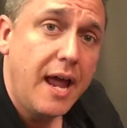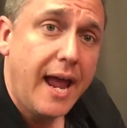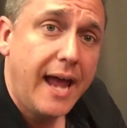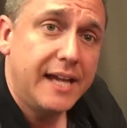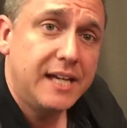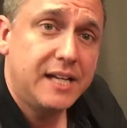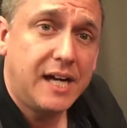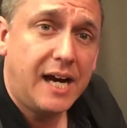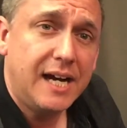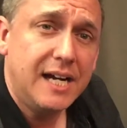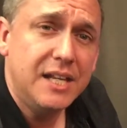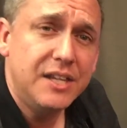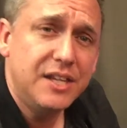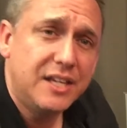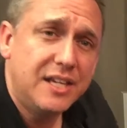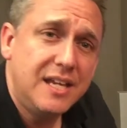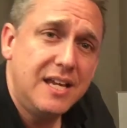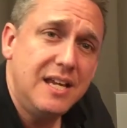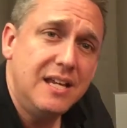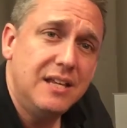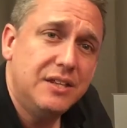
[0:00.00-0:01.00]
And kind of the
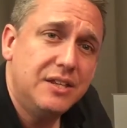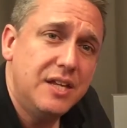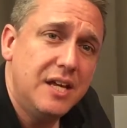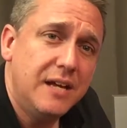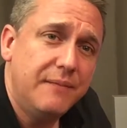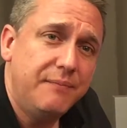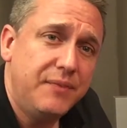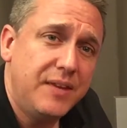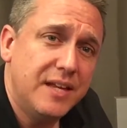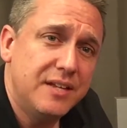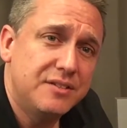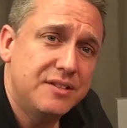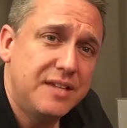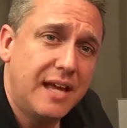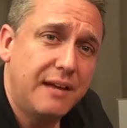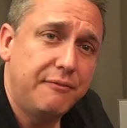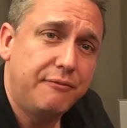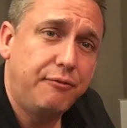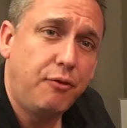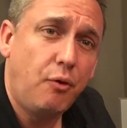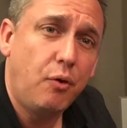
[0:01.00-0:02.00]
key thing is
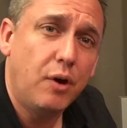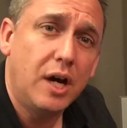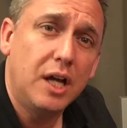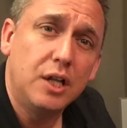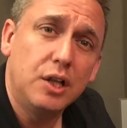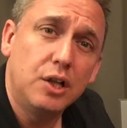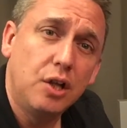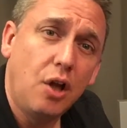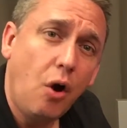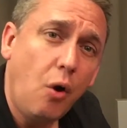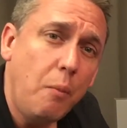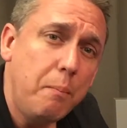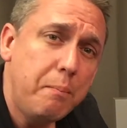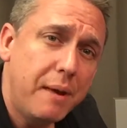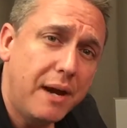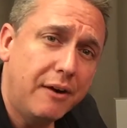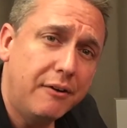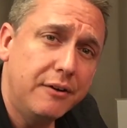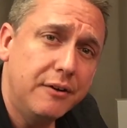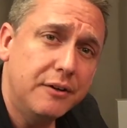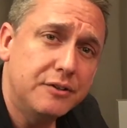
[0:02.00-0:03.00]
that for a low
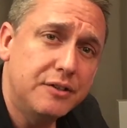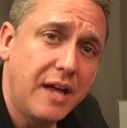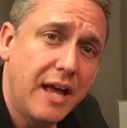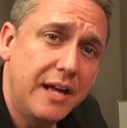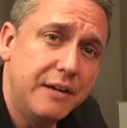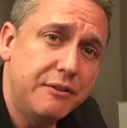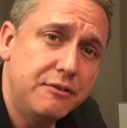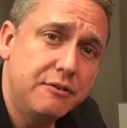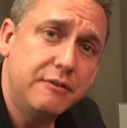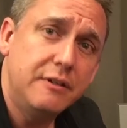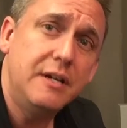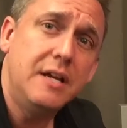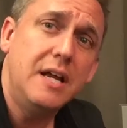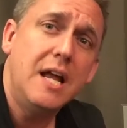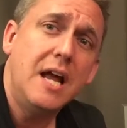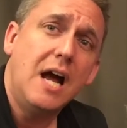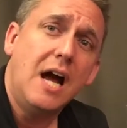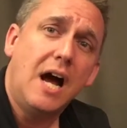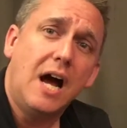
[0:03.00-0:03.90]
barrier to entry,